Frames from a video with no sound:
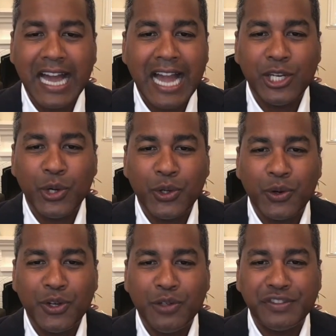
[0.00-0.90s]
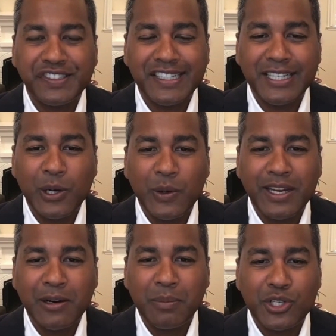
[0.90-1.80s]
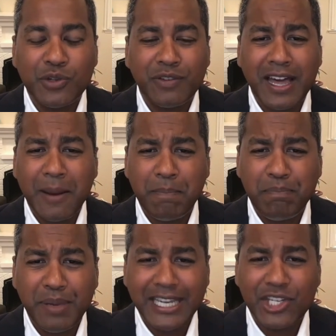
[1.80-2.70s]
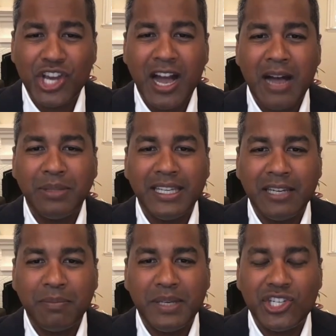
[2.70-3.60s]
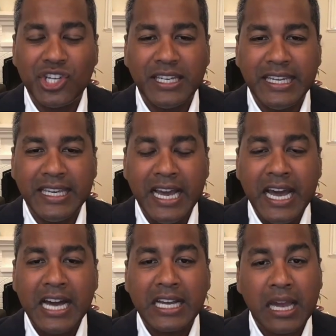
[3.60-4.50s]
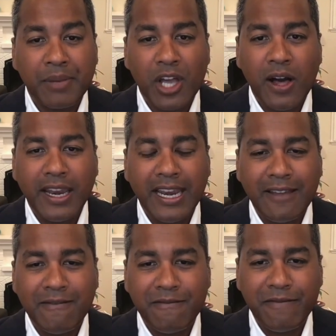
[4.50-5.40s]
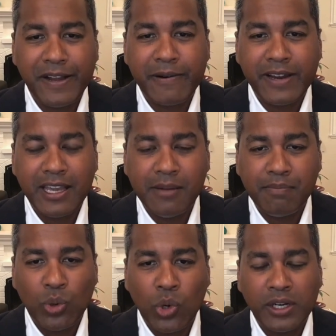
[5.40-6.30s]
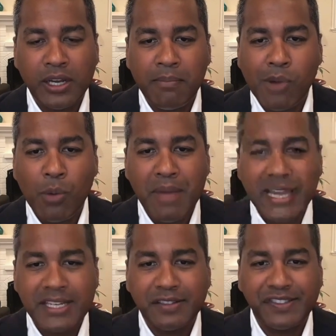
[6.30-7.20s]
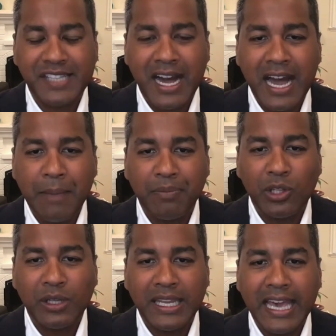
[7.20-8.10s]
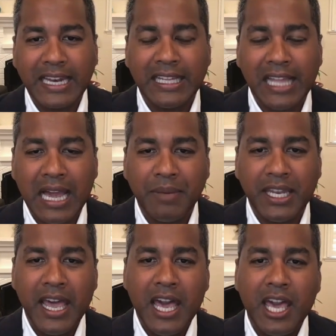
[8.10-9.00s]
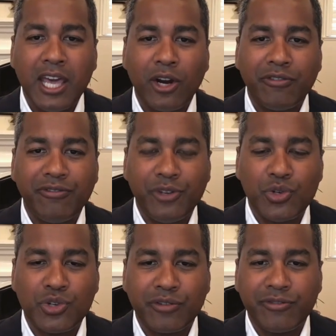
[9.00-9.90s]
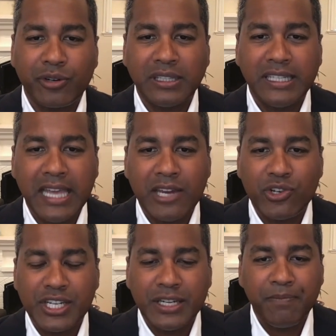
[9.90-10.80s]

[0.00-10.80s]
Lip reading: I know you're a new CEO here, but you've got a big job leading PG&E, coming on at a very important and momentous time, looking at climate and our future for clean energy.